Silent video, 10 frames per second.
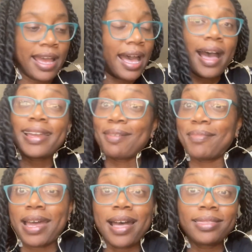I am
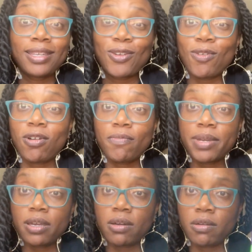not the know-all
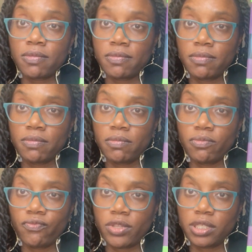be-all
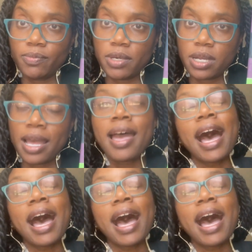for this book.